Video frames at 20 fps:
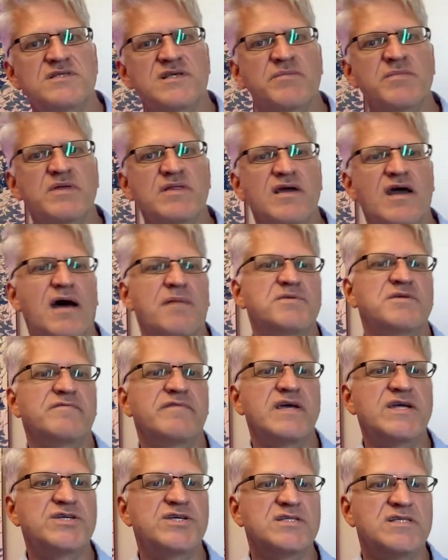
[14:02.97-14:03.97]
some of the
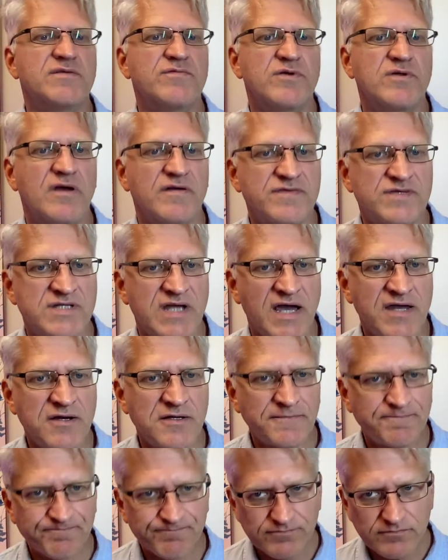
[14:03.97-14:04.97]
observations of Rudolf
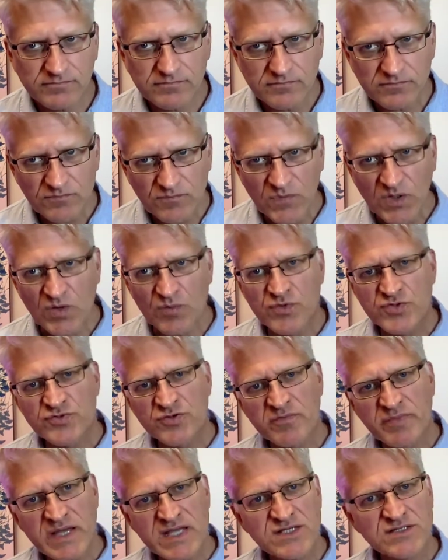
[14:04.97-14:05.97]
Steiner, which
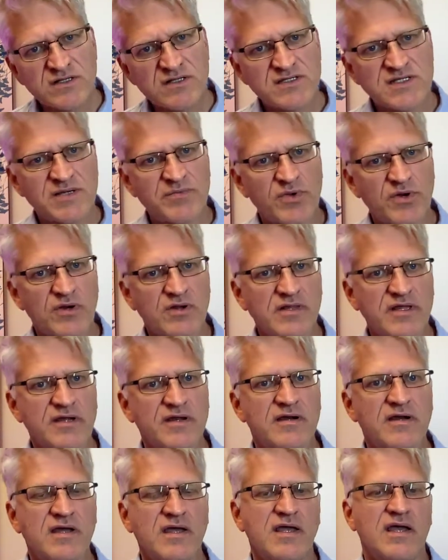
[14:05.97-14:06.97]
were based on some
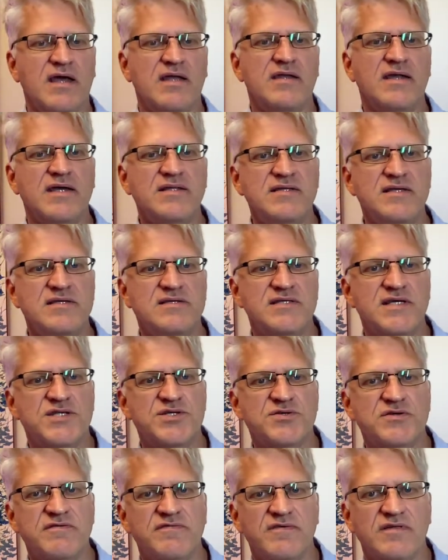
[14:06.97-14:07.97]
earlier 19th
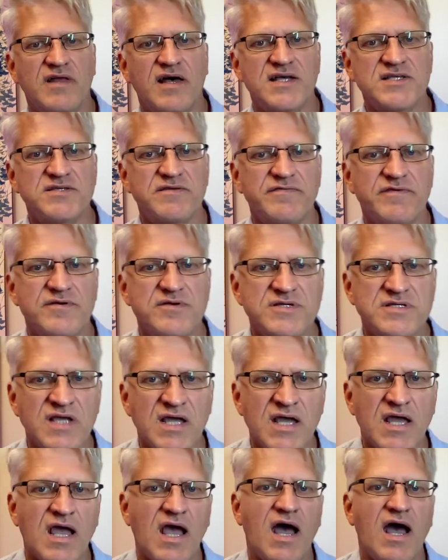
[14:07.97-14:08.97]
century philosophers
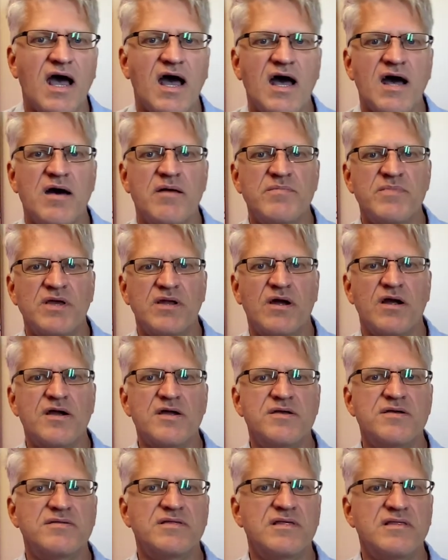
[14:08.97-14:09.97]
that
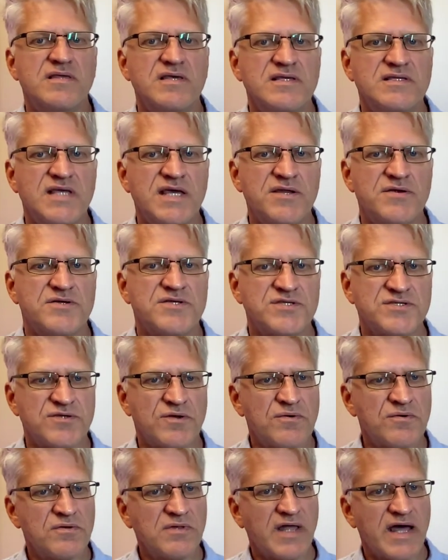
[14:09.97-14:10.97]
argued that these inner
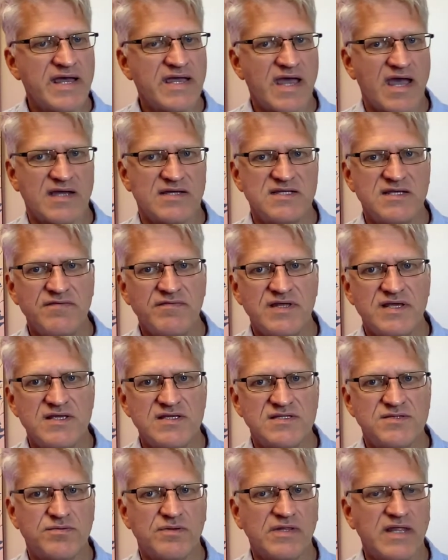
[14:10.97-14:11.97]
soul-like
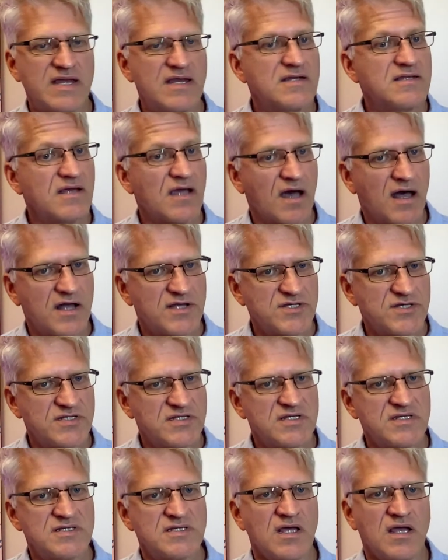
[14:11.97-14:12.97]
activities related to
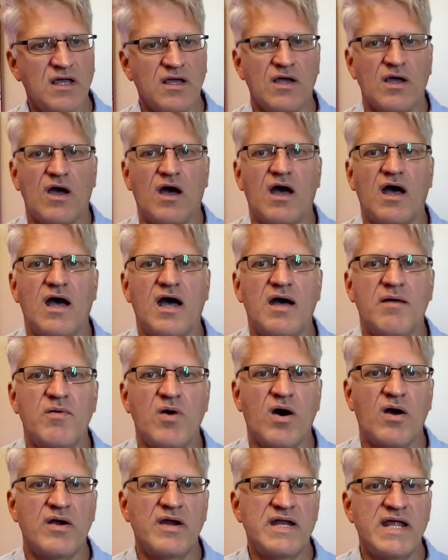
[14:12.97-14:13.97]
consciousness
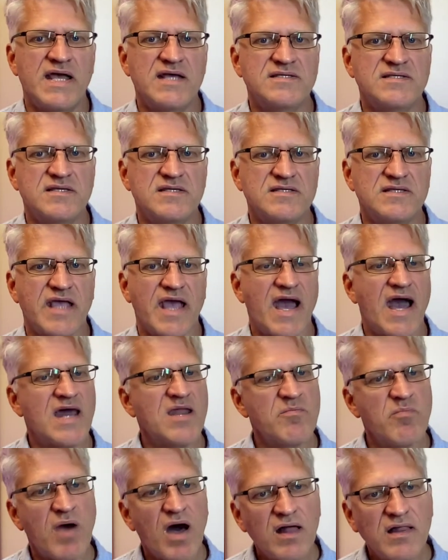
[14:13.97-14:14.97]
are in essence
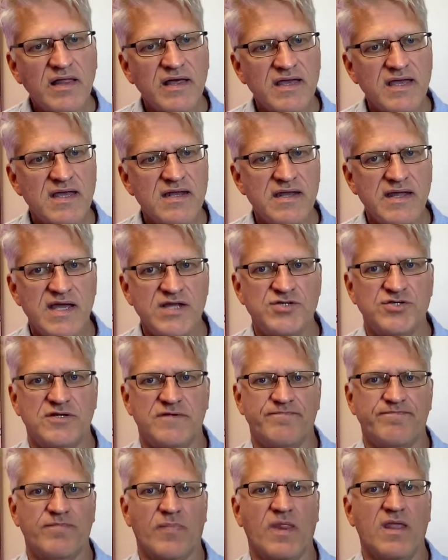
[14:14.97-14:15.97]
catabolic in
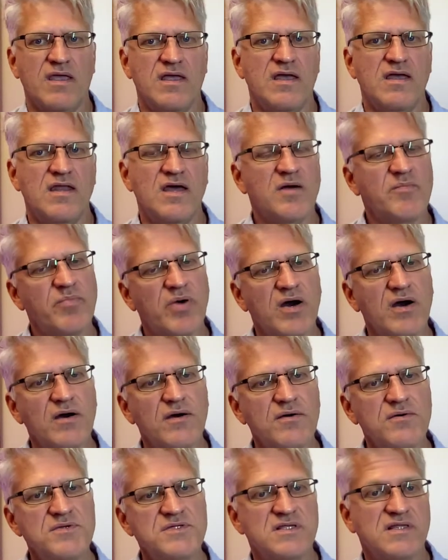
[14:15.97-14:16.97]
nature and
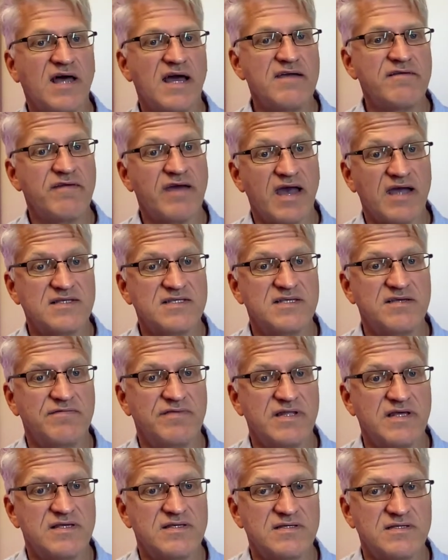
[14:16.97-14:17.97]
oppose life
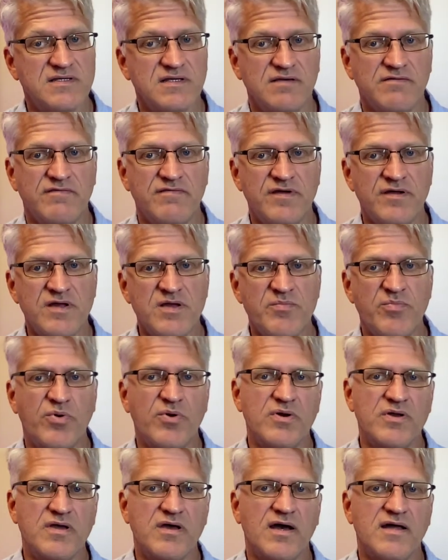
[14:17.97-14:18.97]
activities. Very
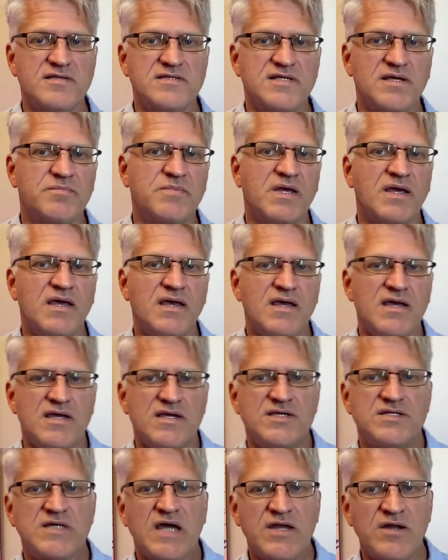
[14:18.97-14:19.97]
important concept.
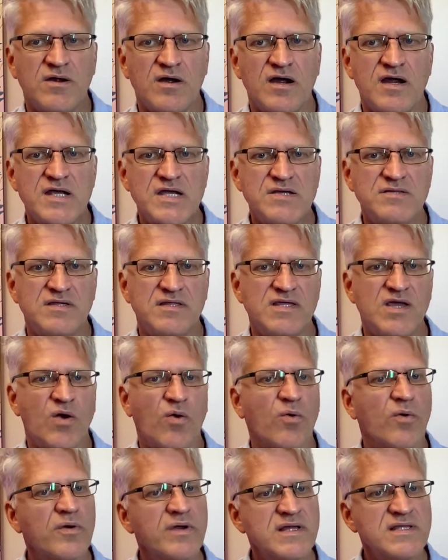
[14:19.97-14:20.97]
Steiner argued that the
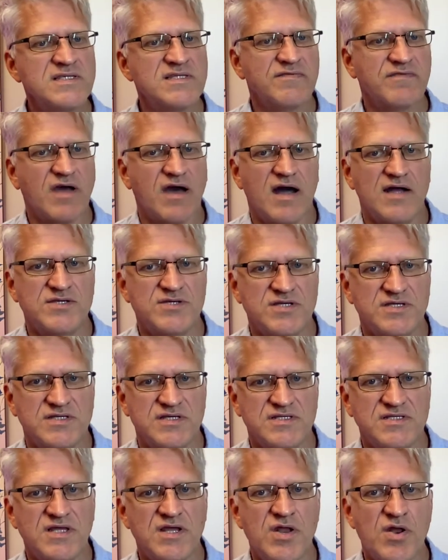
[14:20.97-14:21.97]
organs of
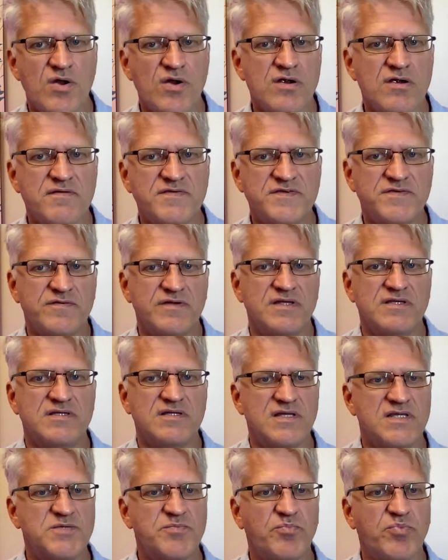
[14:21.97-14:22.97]
consciousness, the nerves for
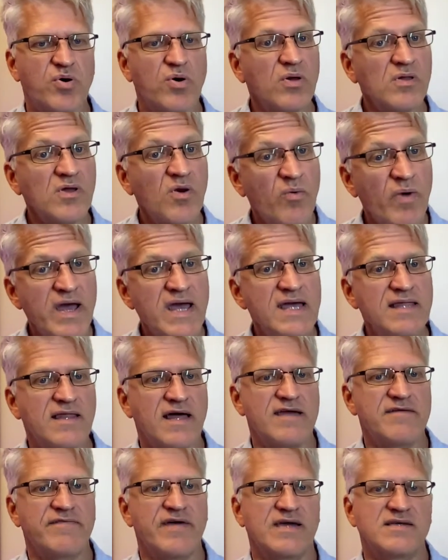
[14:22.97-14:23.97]
instance, pull away
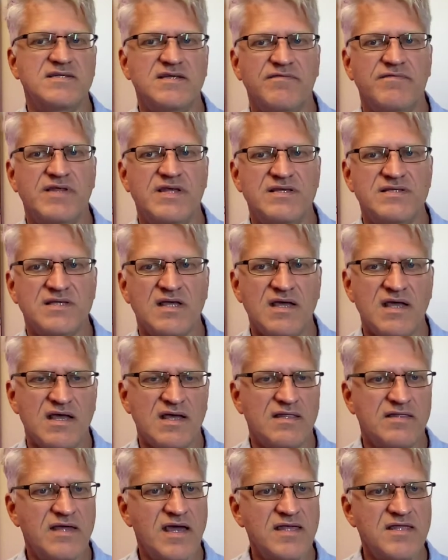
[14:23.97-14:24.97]
life activities.
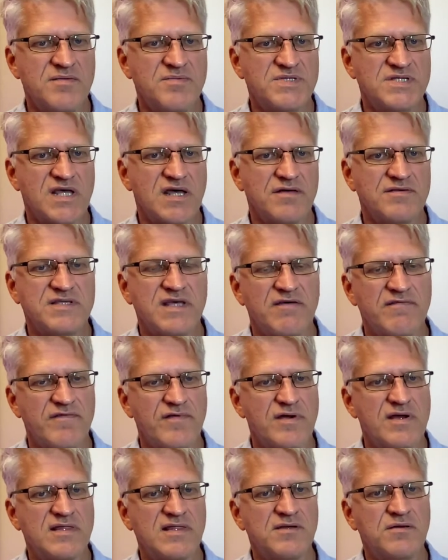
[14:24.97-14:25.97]
They themselves have
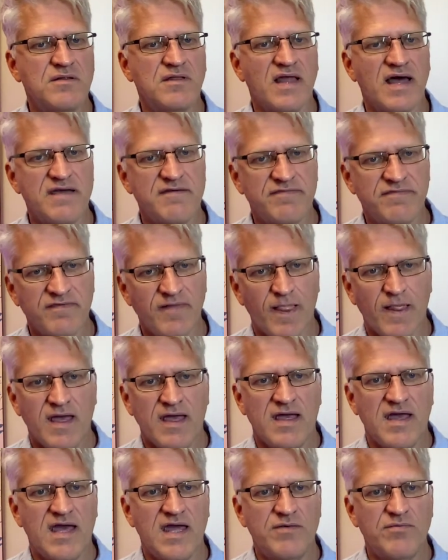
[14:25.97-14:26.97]
very little life
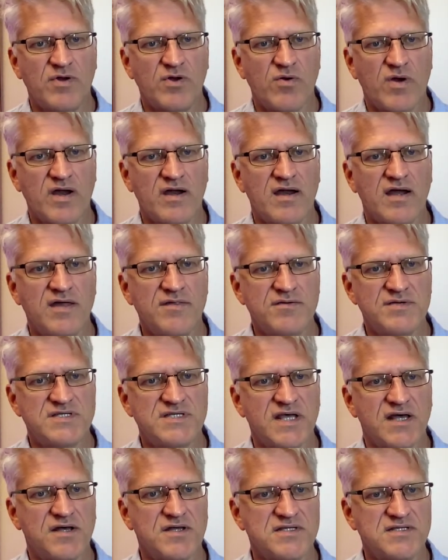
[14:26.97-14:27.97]
and require other
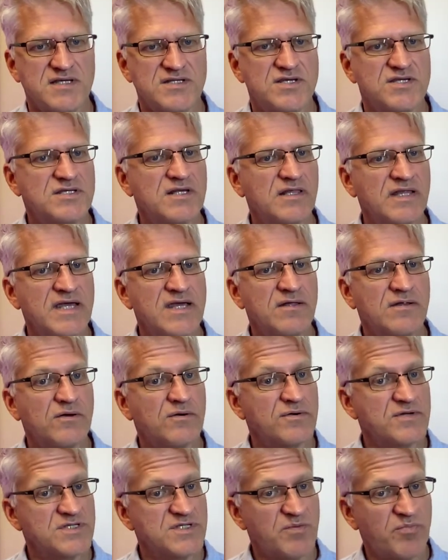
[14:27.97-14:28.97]
cells such as glial
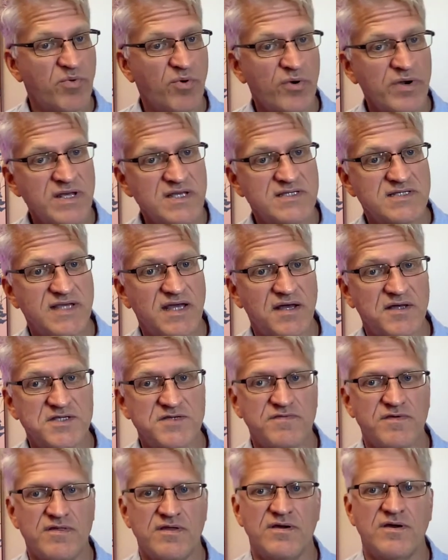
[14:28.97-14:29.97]
or supporting cells
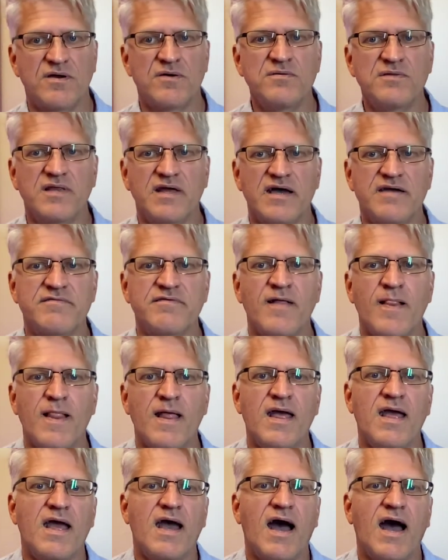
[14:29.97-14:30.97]
for their own life.
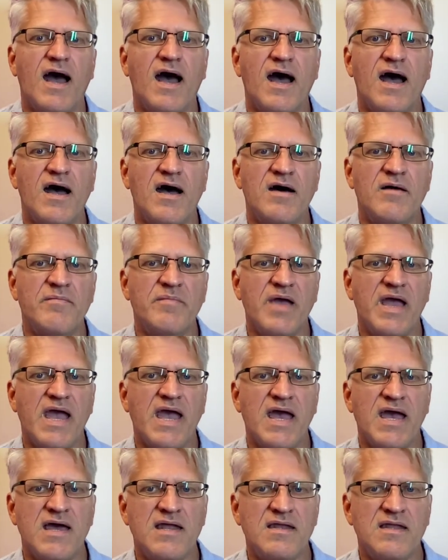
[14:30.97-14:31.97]

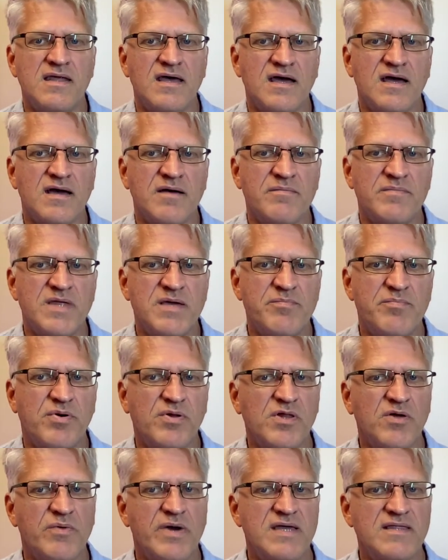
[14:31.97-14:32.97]
They
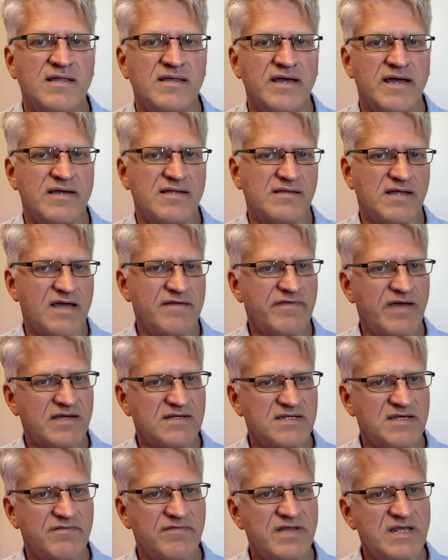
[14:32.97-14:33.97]
pull away the life
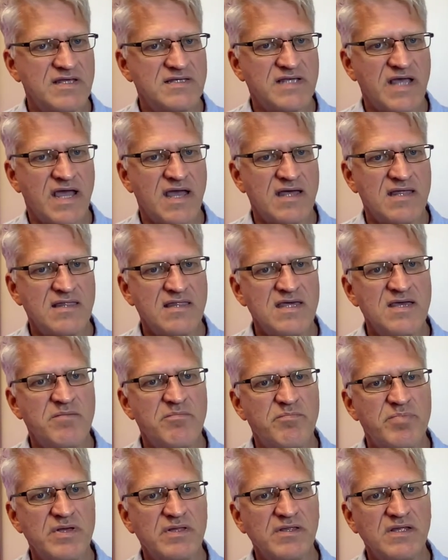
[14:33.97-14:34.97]
activities and the
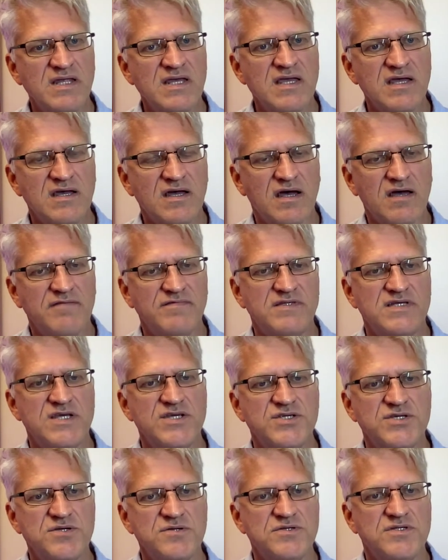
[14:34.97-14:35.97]
ability of
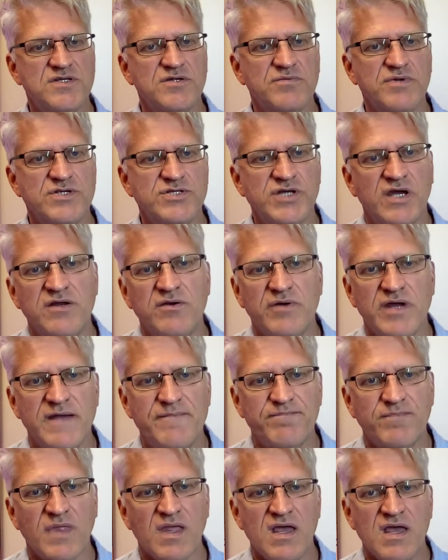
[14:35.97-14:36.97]
tissues to
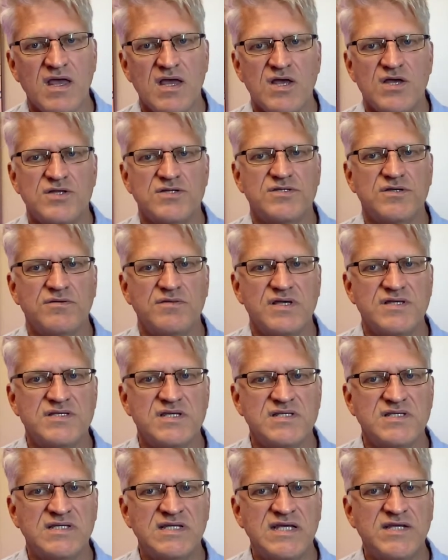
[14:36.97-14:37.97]
regenerate. So this
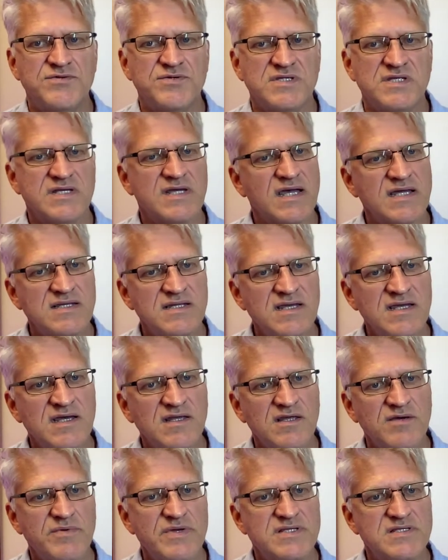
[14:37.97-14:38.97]
is an interesting idea
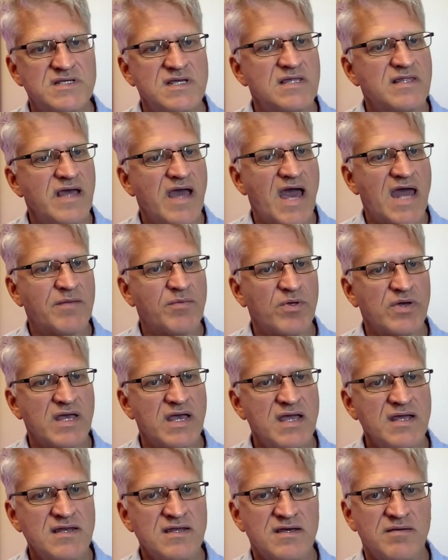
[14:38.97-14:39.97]
that we see in the animal
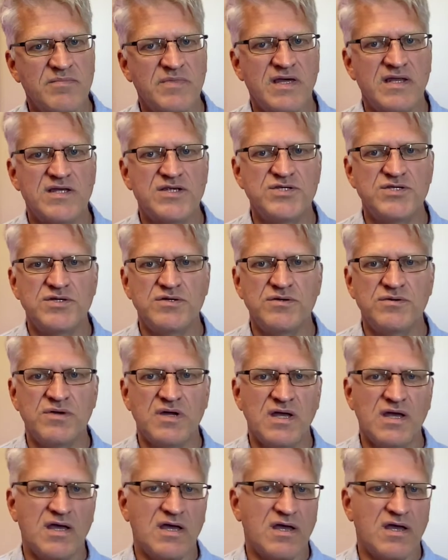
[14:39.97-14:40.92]
kingdom, that as you